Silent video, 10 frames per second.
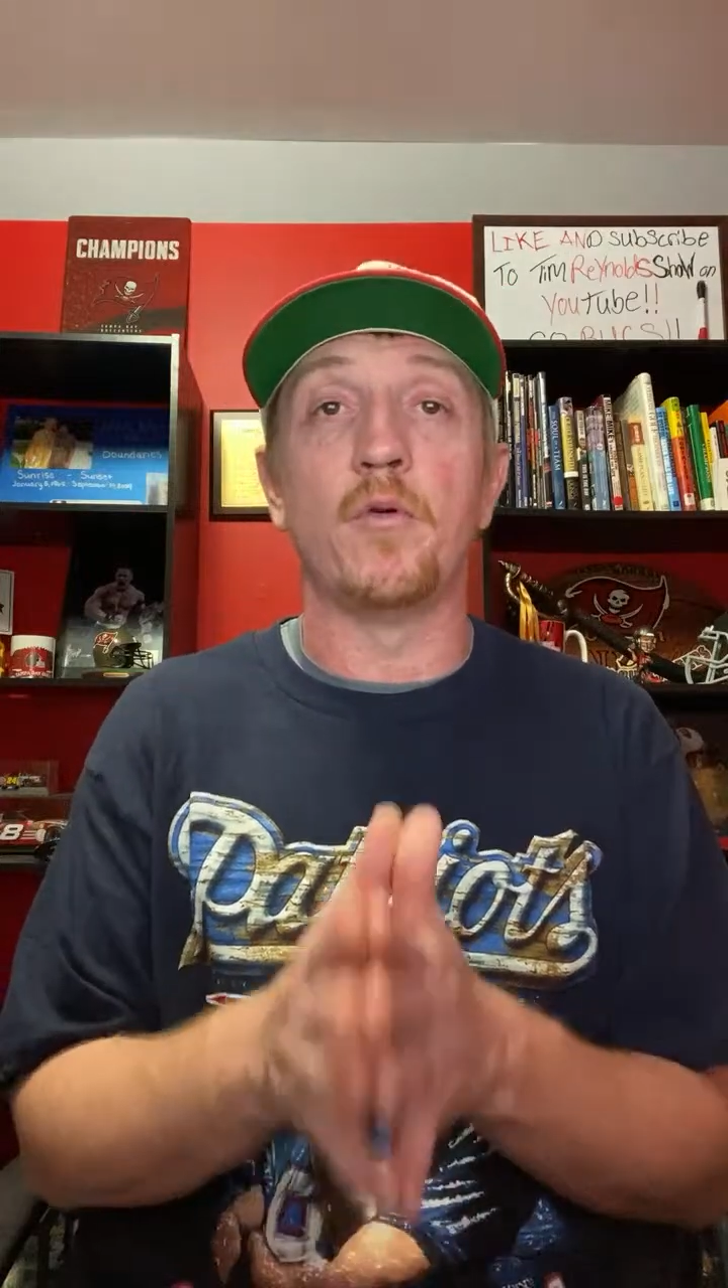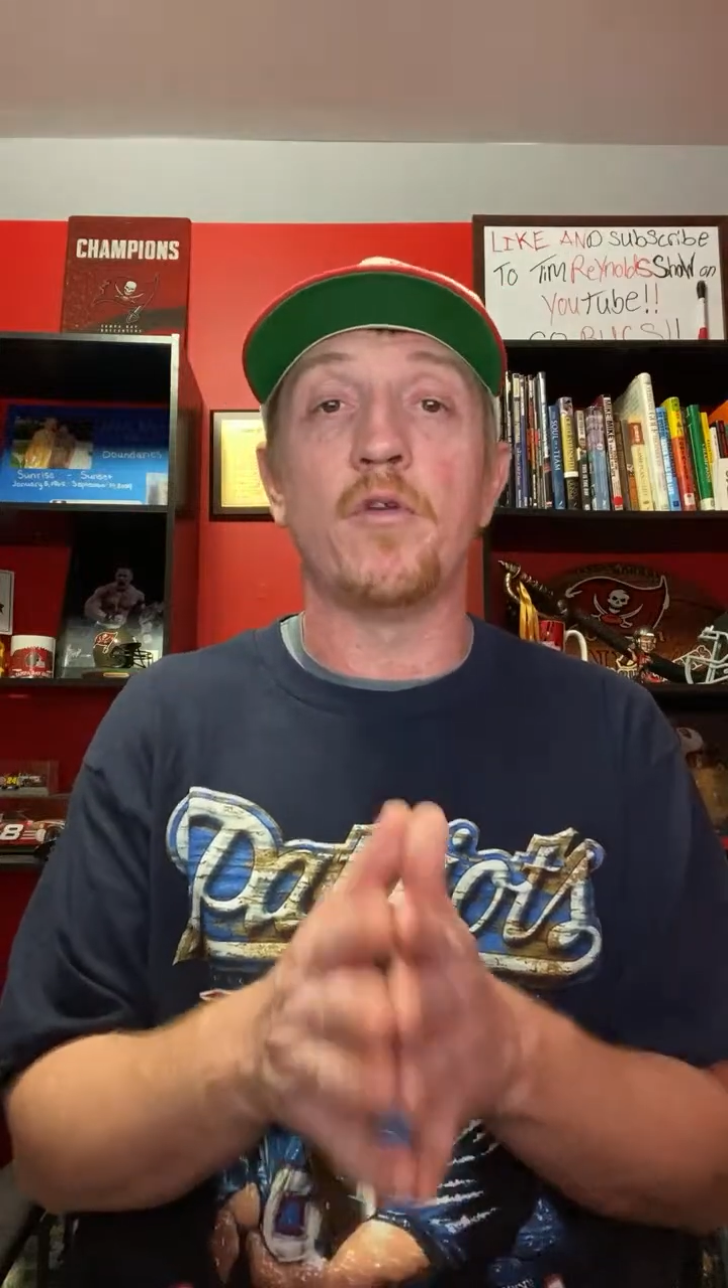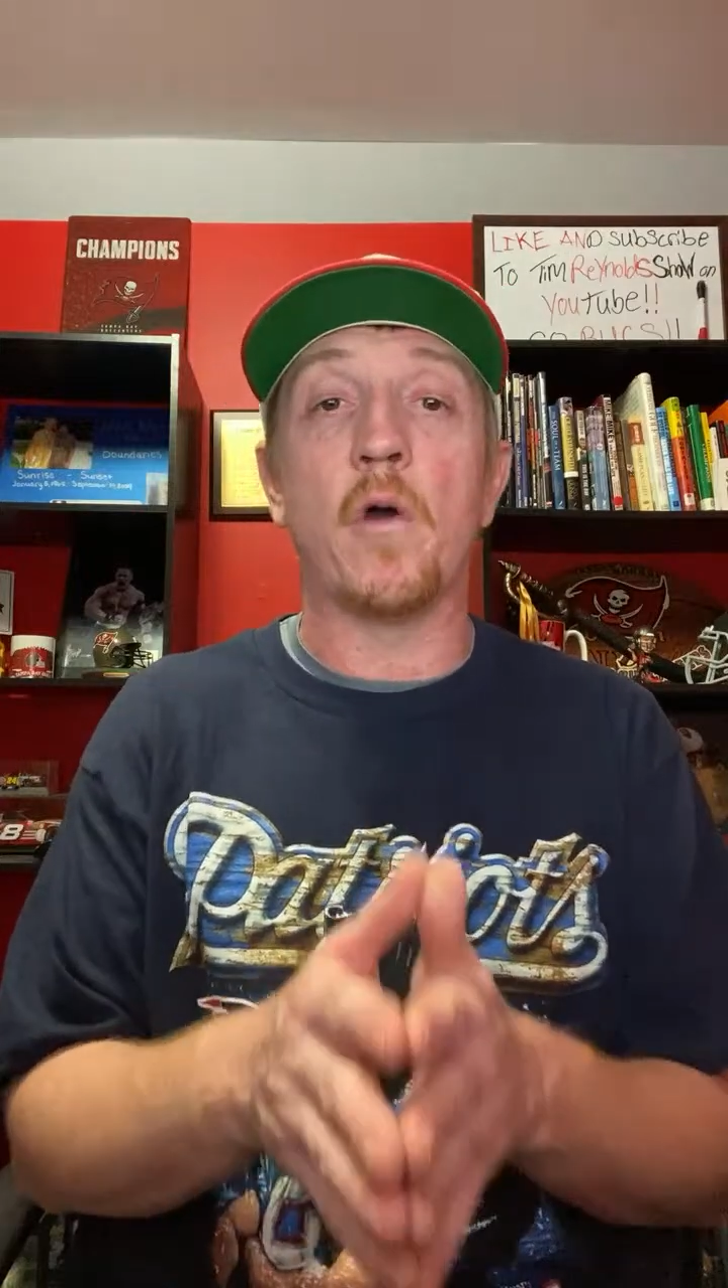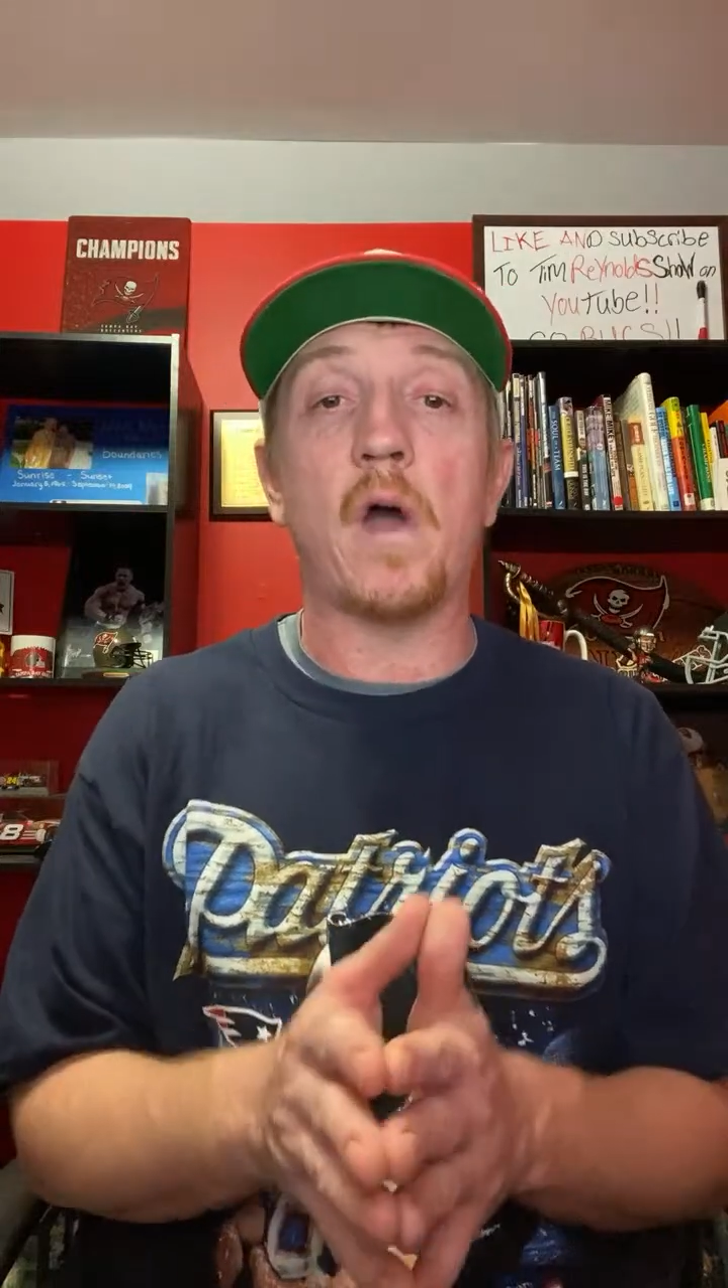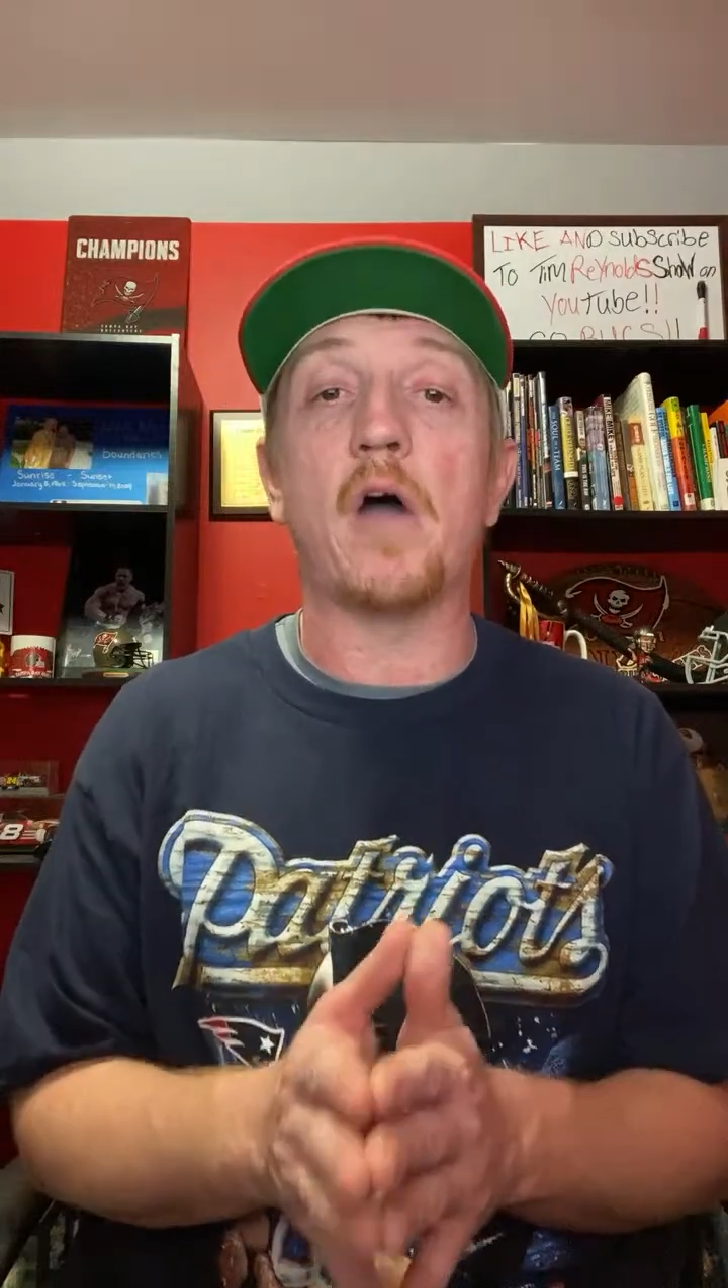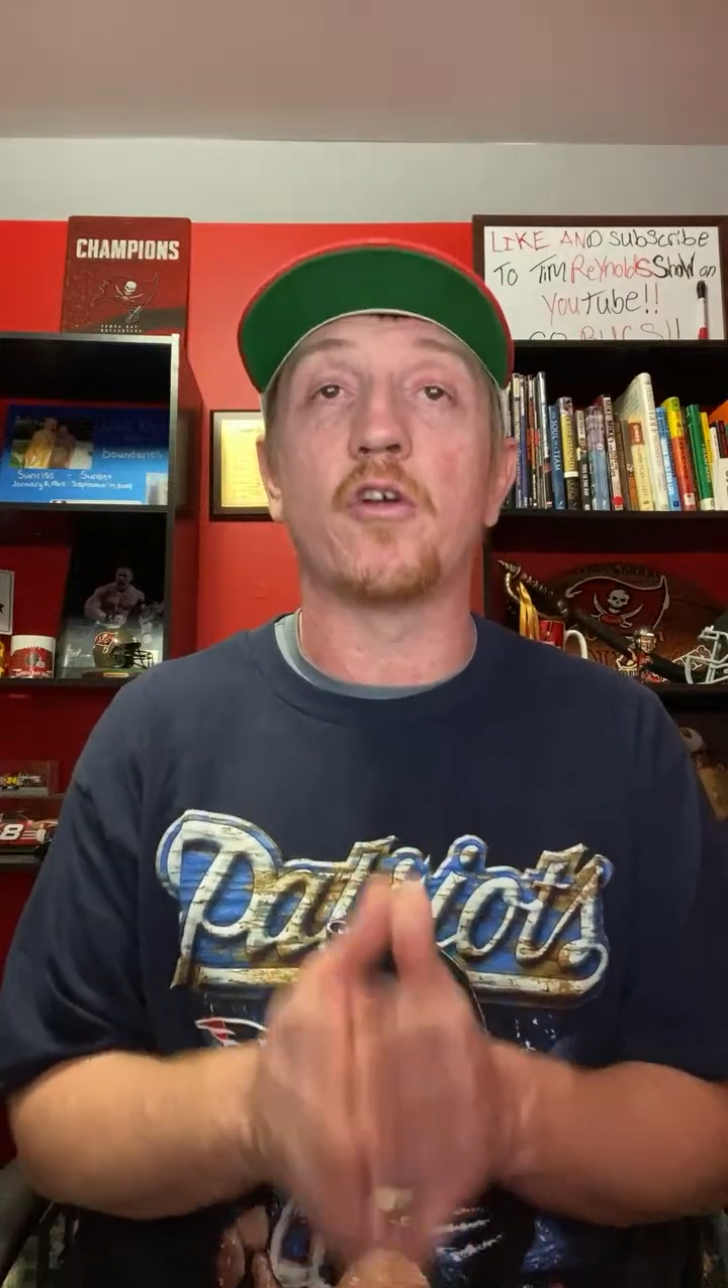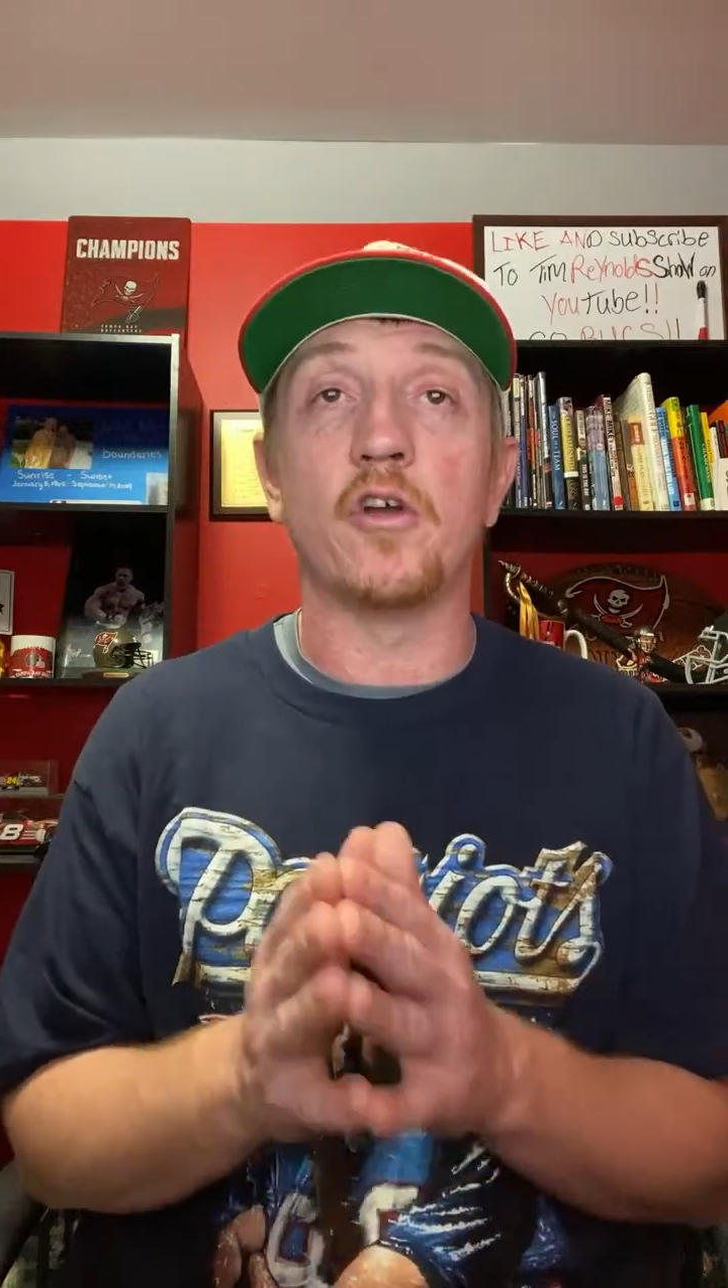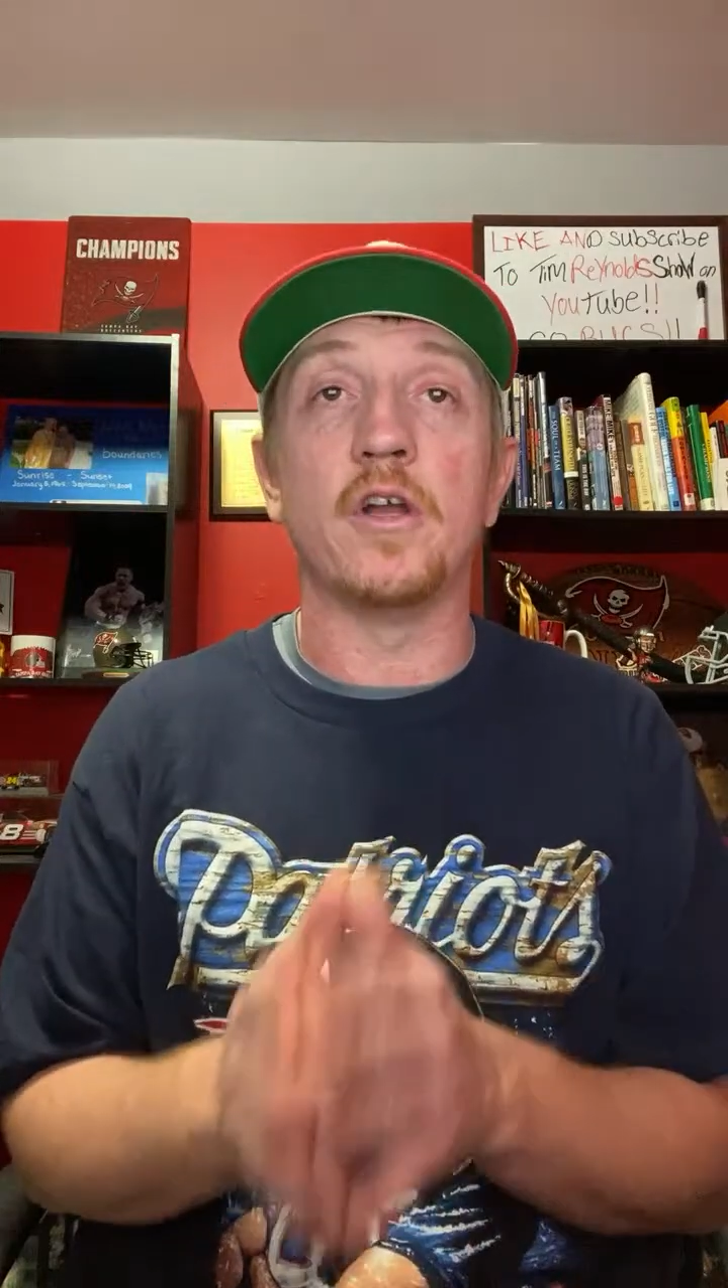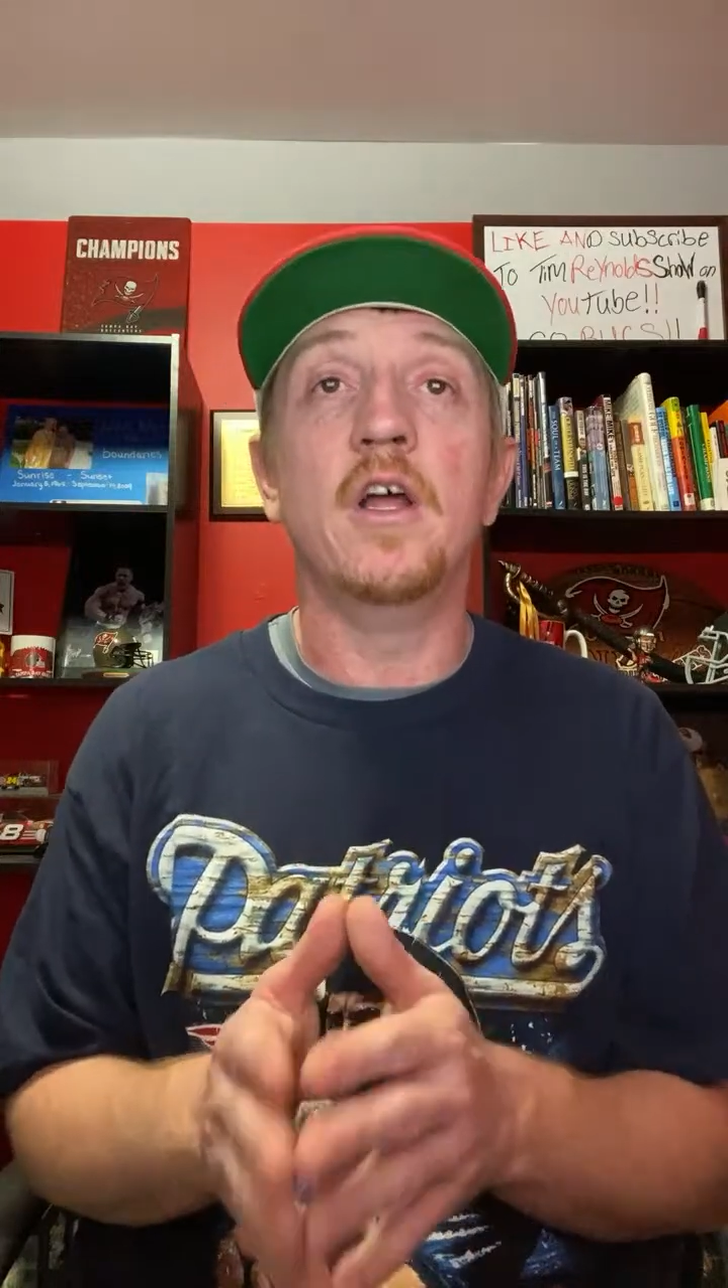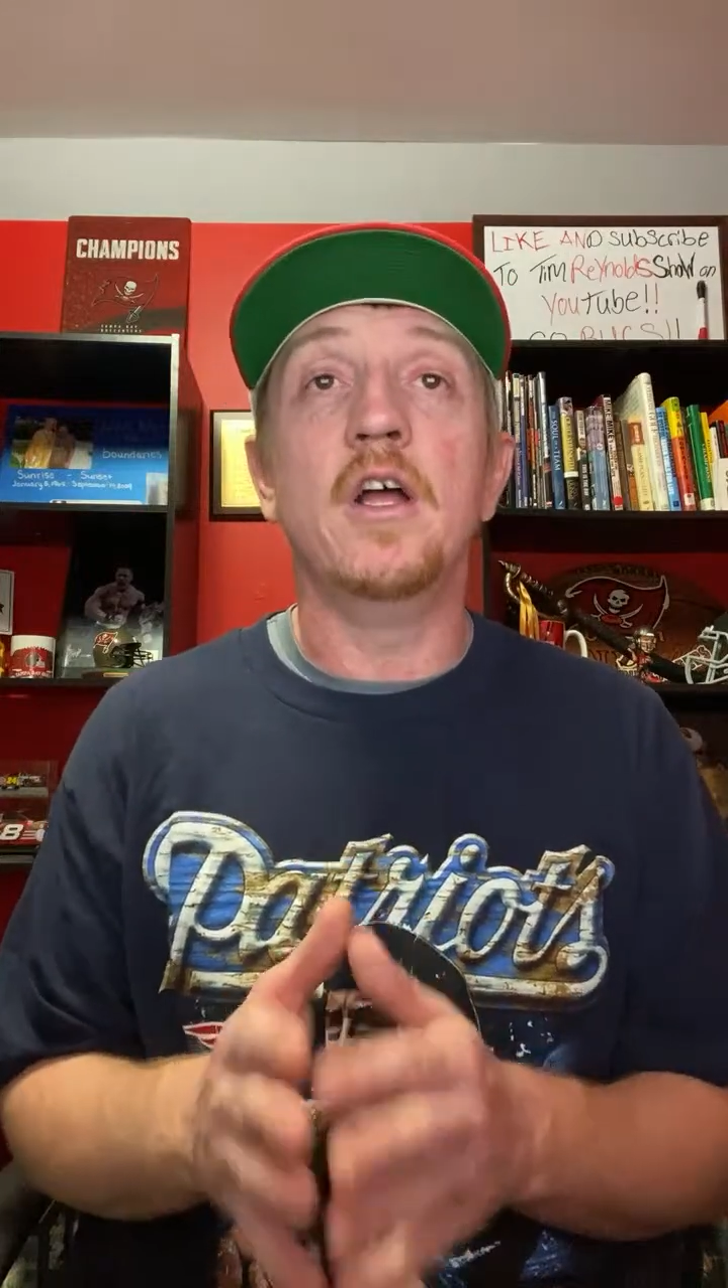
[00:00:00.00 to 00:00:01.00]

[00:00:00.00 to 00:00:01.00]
know how good